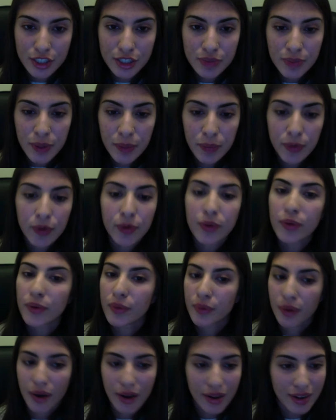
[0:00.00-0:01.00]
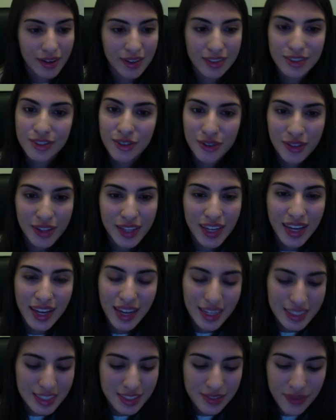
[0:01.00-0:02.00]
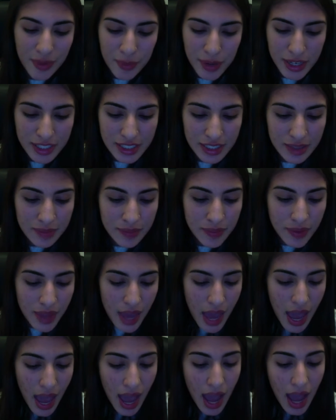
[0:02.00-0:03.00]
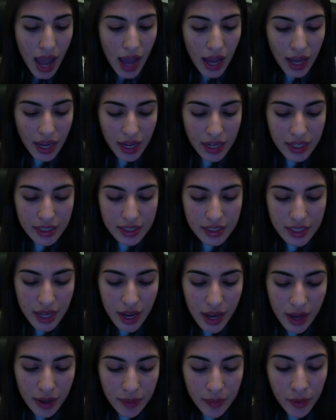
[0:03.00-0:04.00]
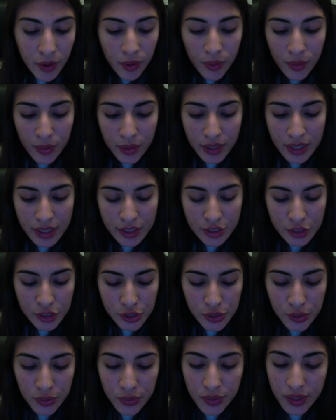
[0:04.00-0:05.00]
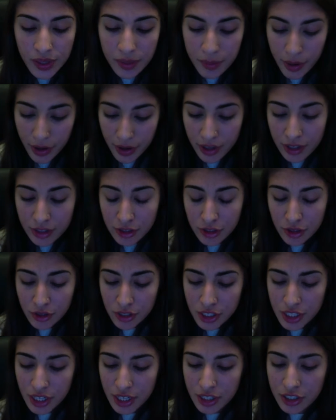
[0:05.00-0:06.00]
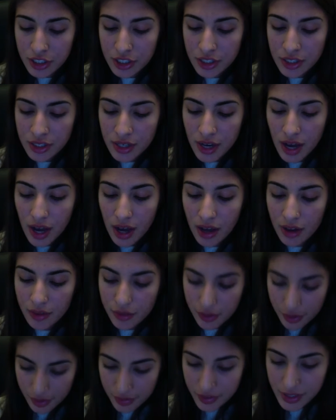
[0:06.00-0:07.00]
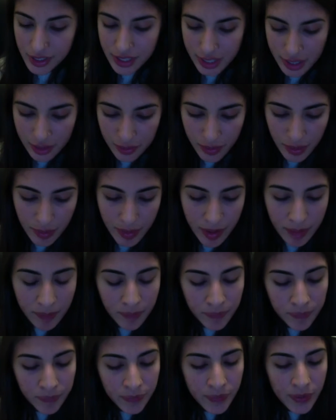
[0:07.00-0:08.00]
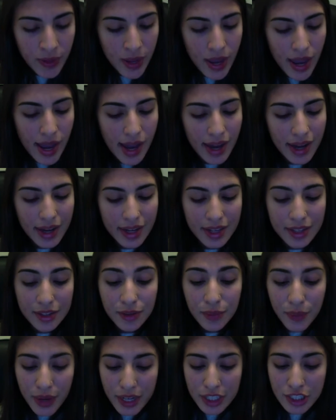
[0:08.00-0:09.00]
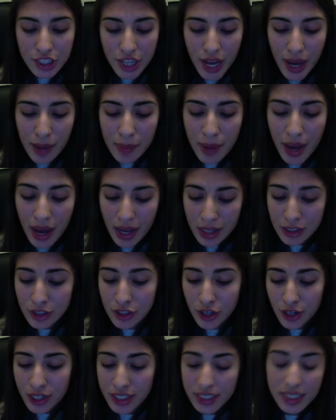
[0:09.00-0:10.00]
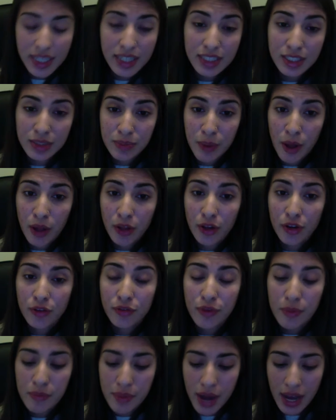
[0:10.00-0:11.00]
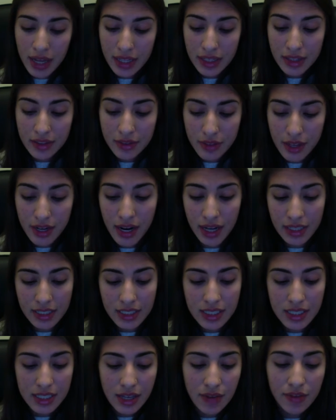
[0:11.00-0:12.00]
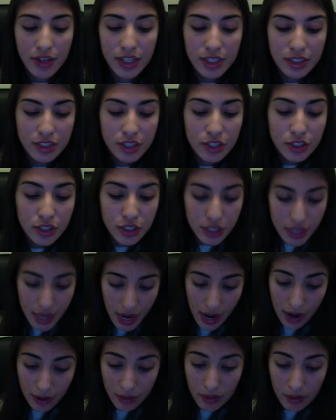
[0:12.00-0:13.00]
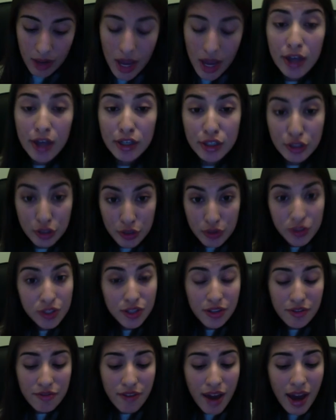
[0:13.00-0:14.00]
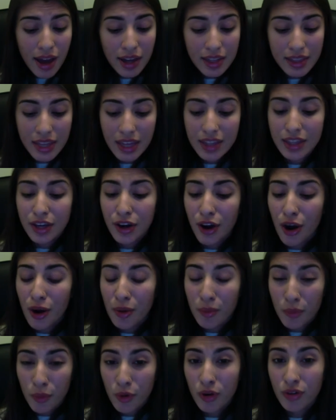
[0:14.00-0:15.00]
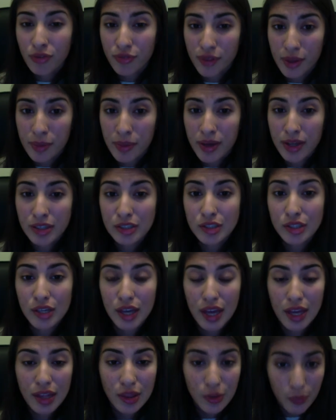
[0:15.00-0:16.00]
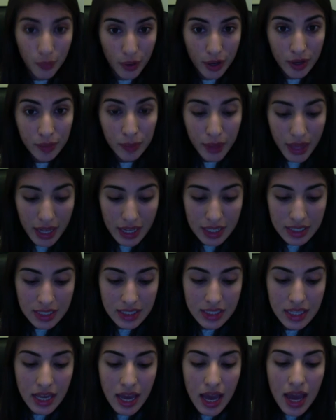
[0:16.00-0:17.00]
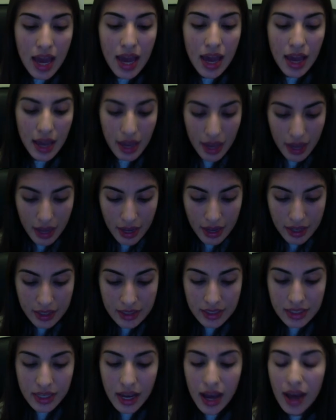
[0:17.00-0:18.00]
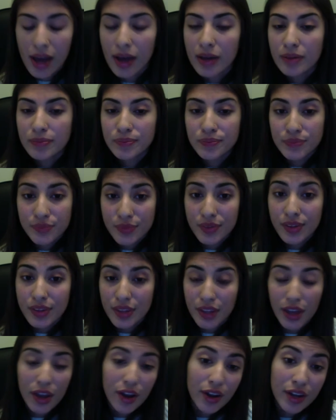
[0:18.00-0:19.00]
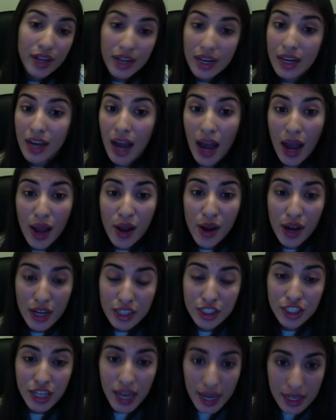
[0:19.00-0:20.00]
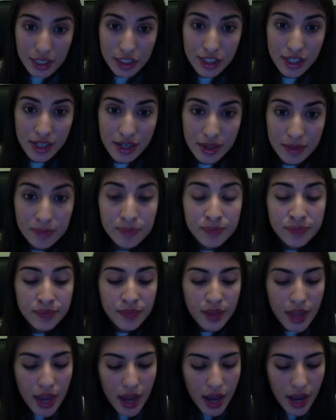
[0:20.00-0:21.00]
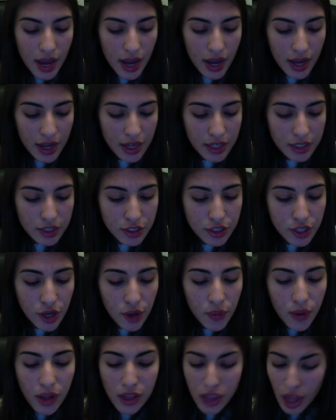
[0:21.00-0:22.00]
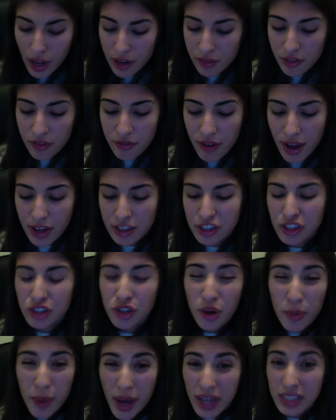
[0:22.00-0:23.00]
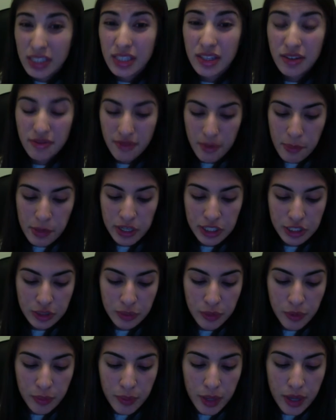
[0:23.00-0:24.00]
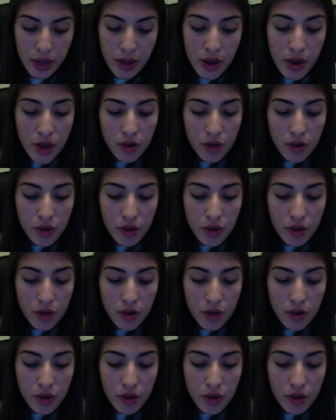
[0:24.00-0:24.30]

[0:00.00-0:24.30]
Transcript: people who are totally against feminism. And according to the American Association of University Women, the wage gap has started to get smaller from the 1970s to now, due to the fact that there are more females in the workplace and they are getting a higher education. So a lot of the factors go back to the feminist movement